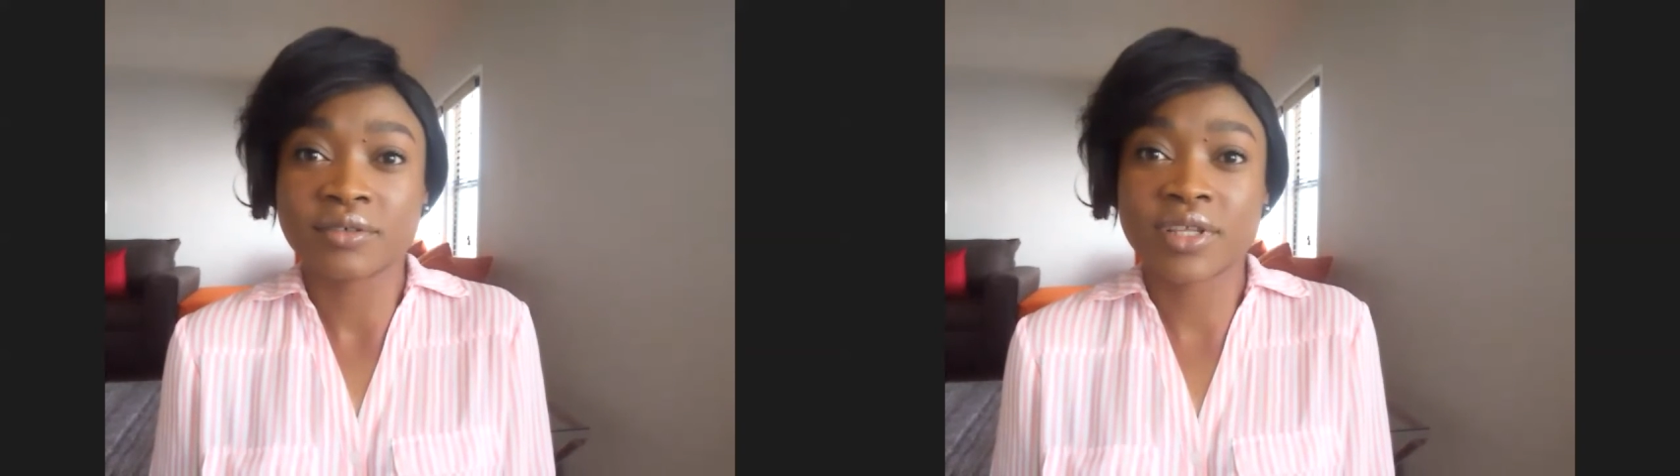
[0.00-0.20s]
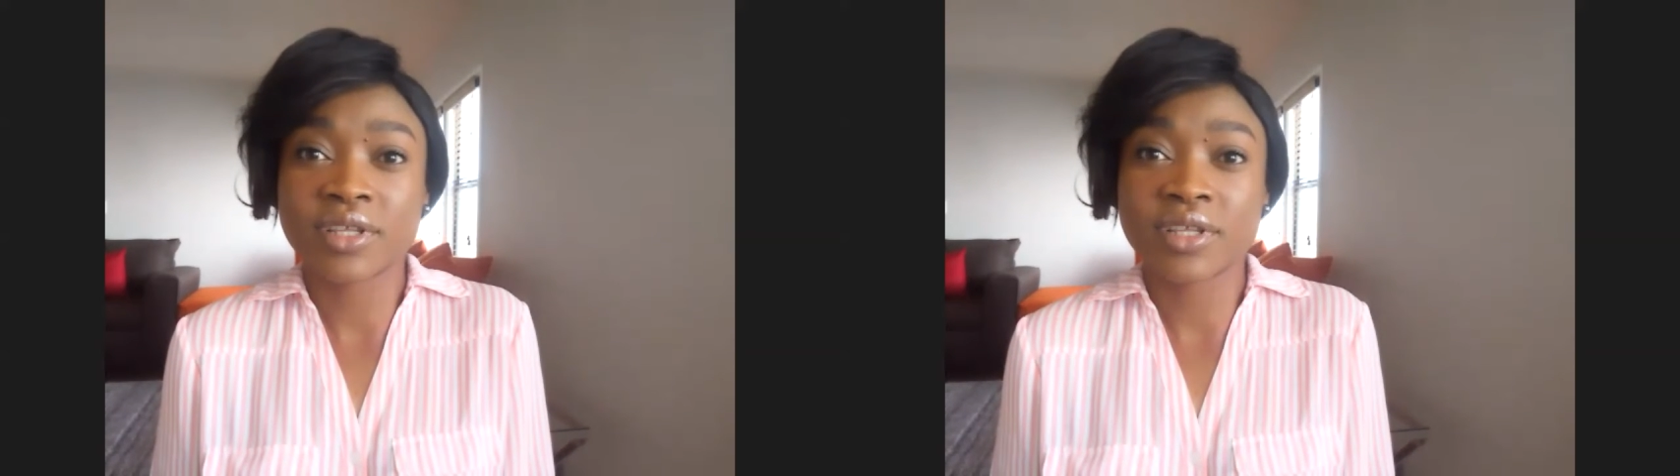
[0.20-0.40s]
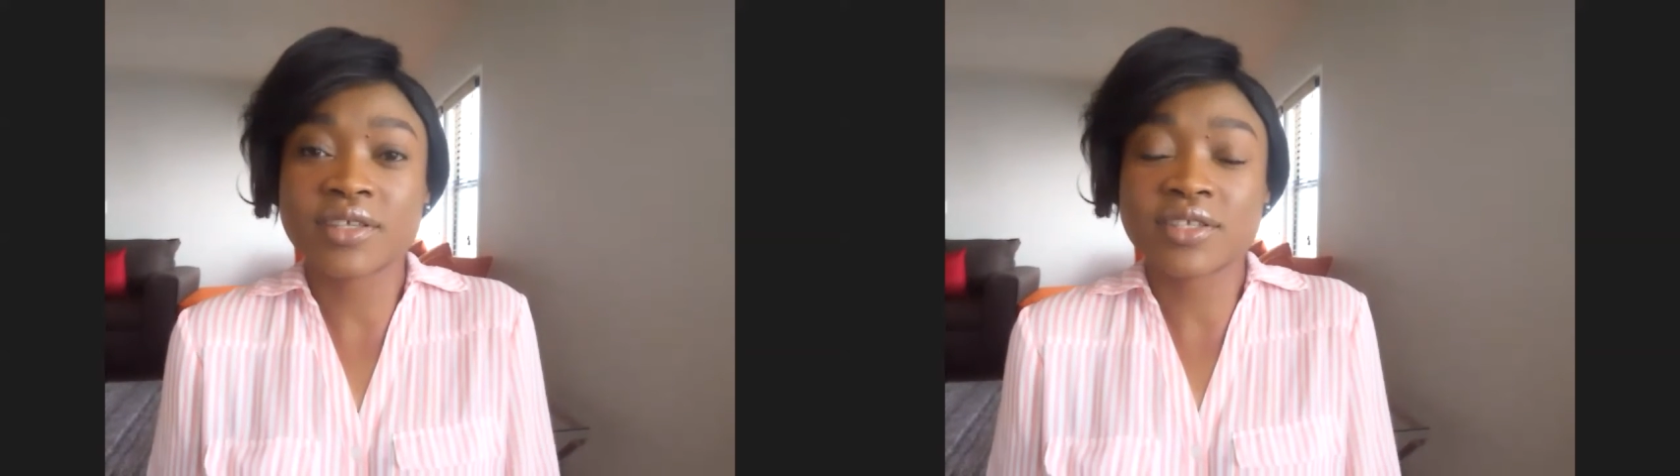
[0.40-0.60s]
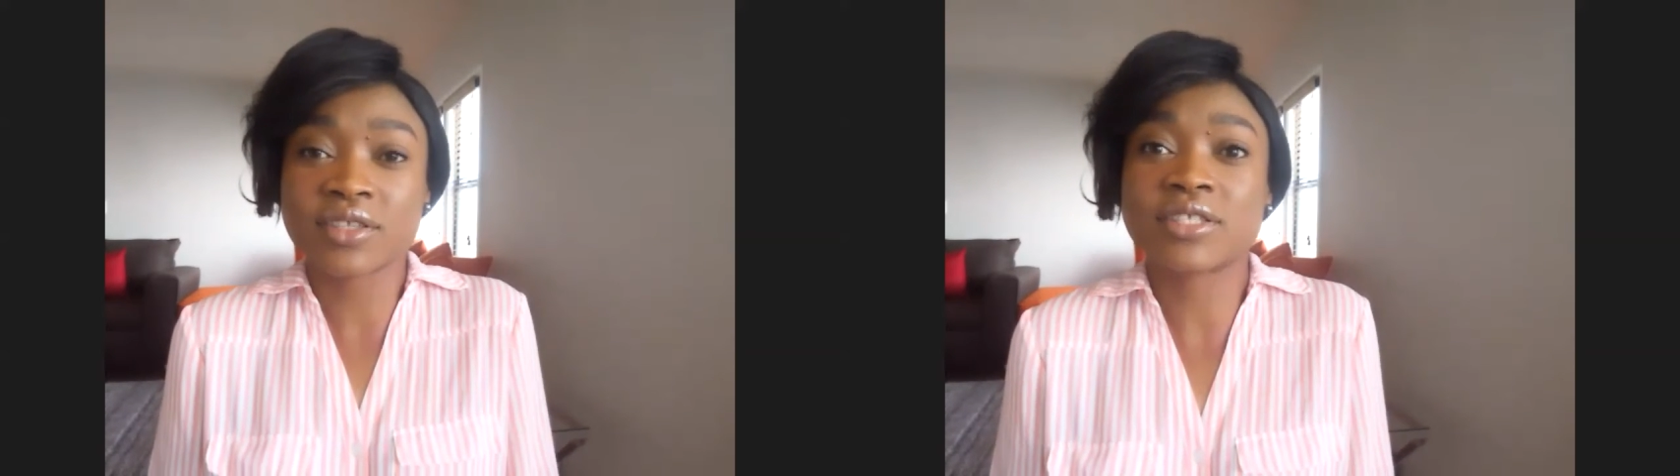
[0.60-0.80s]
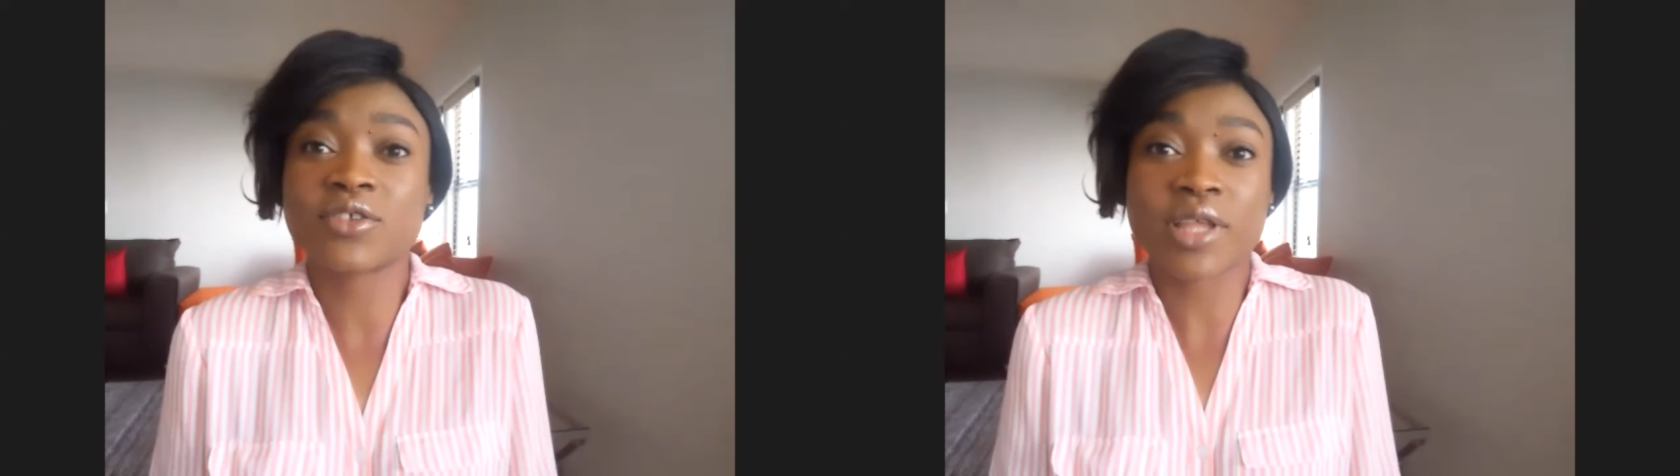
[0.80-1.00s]

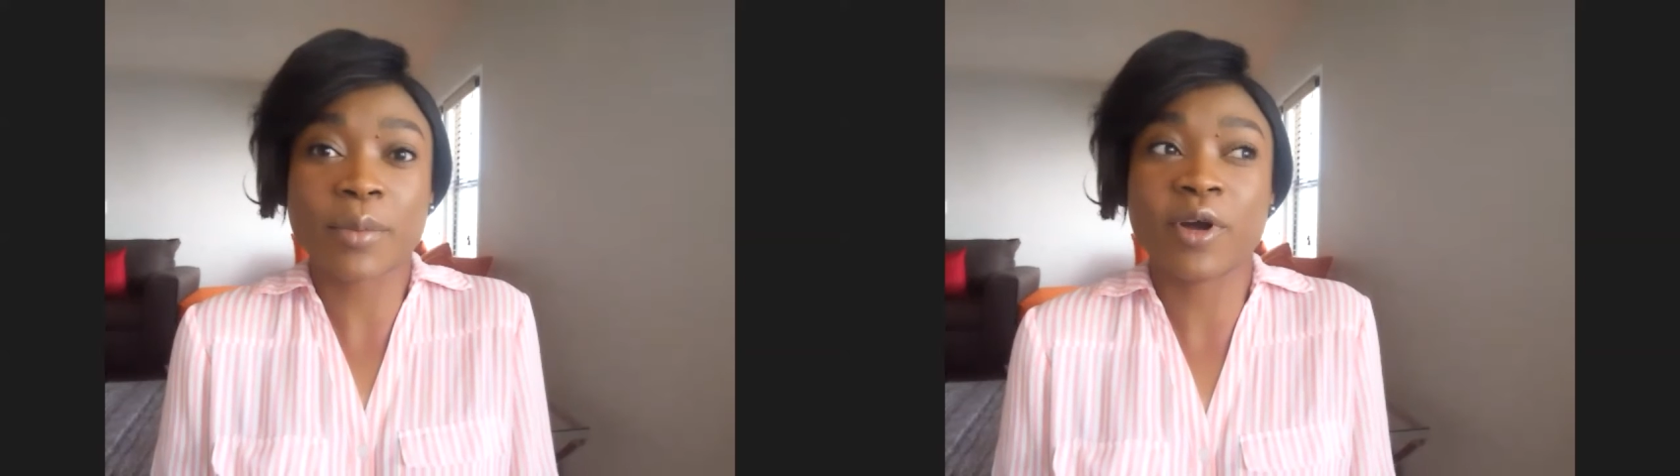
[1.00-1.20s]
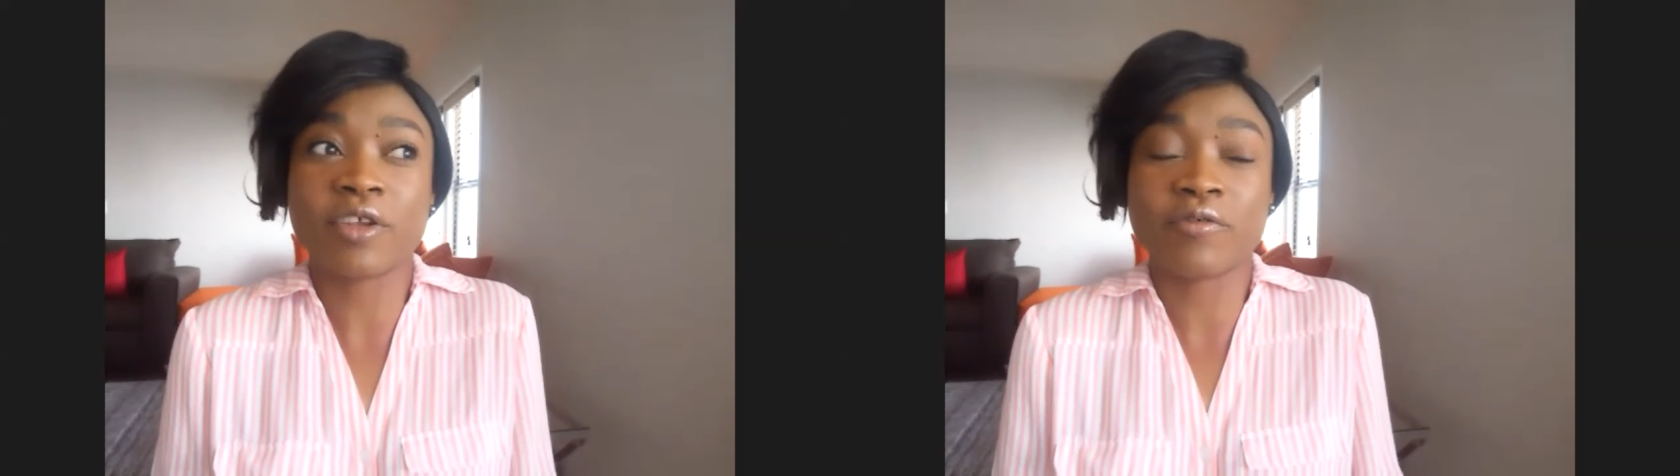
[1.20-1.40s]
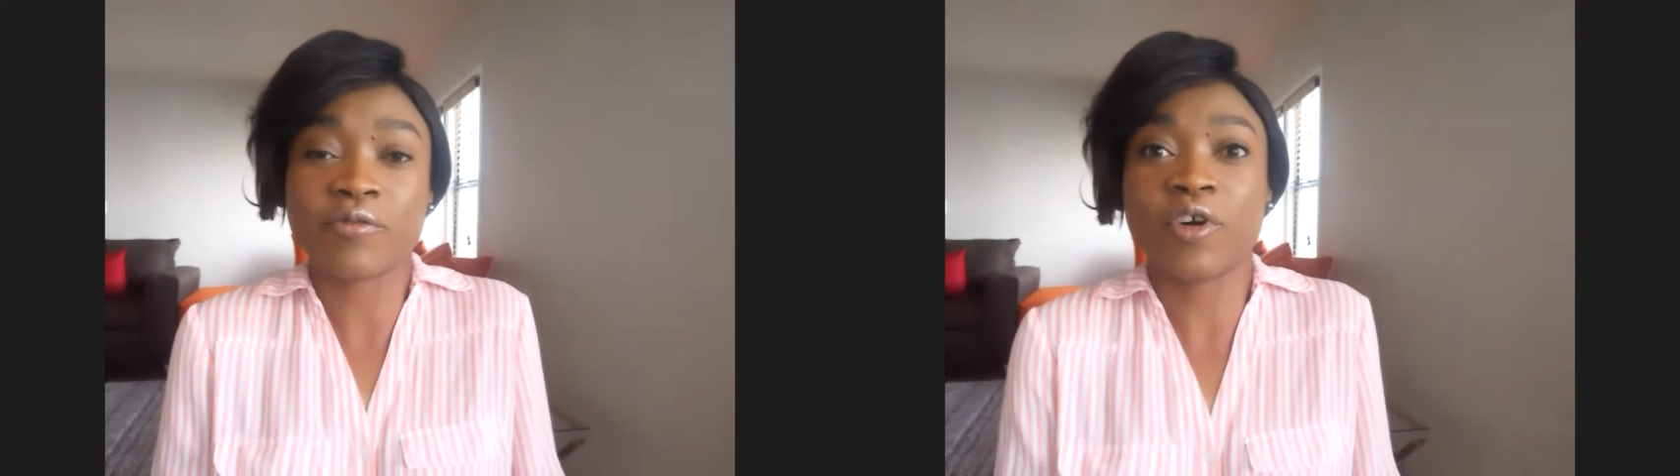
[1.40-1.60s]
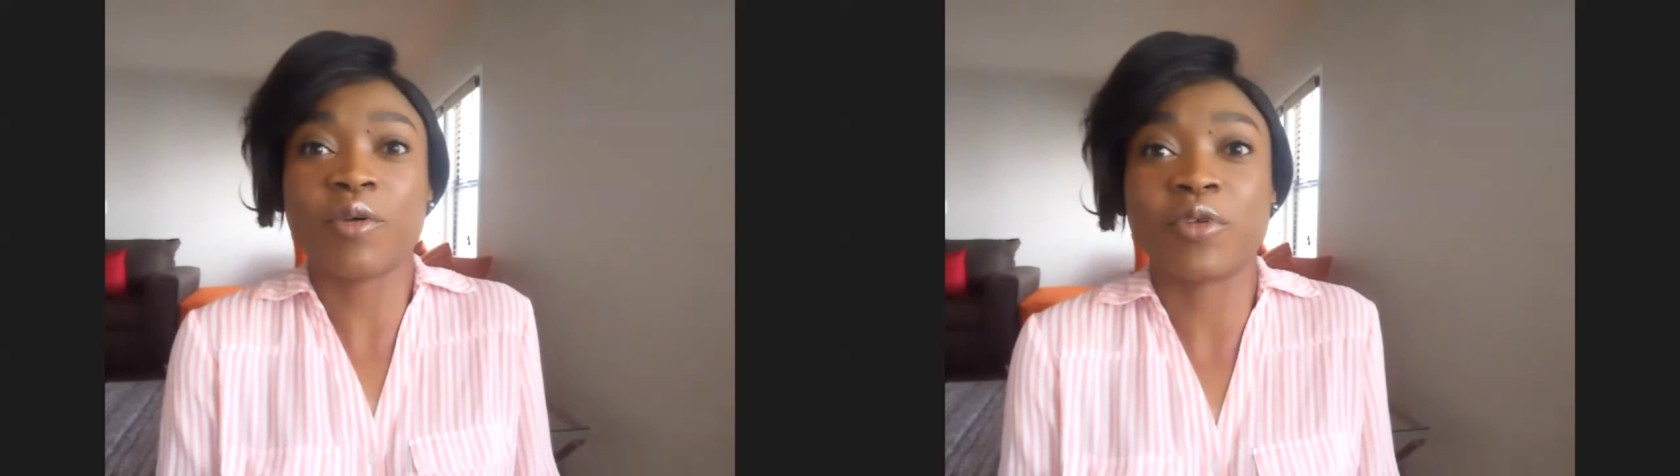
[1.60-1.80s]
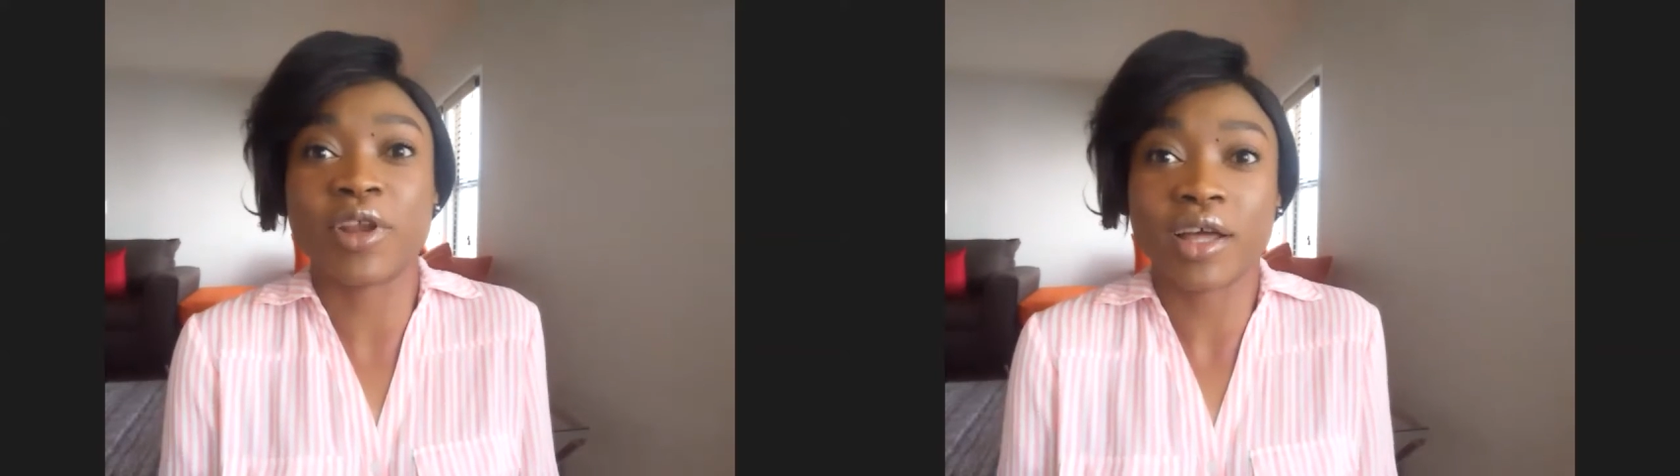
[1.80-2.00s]
it's not about a
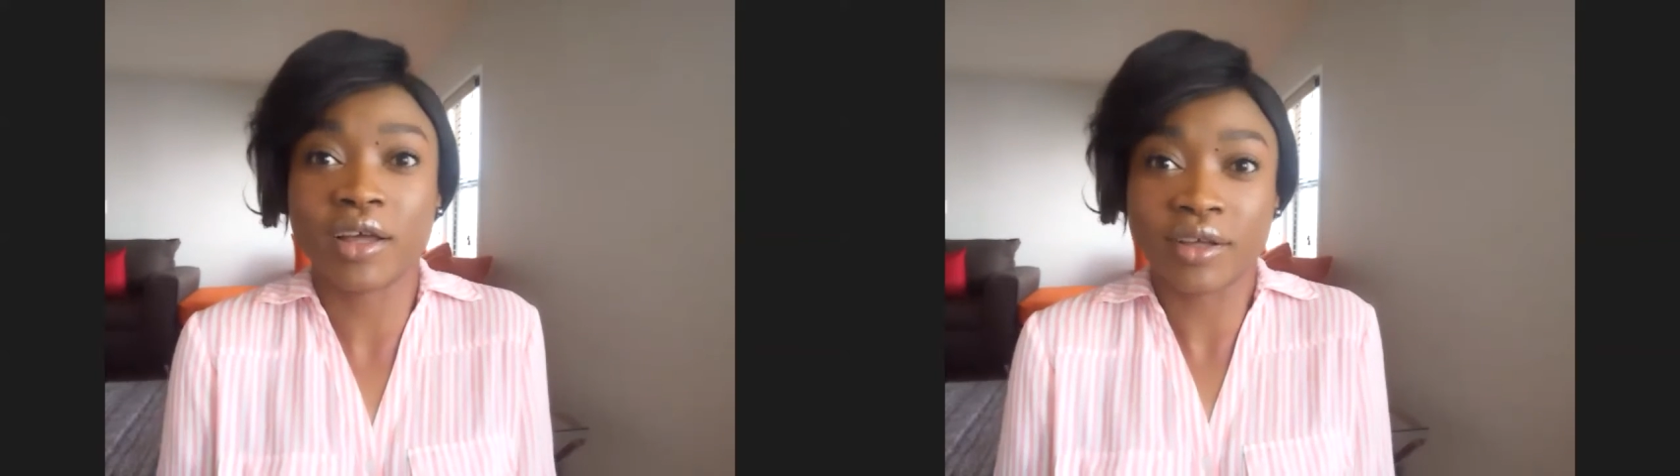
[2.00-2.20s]
formula.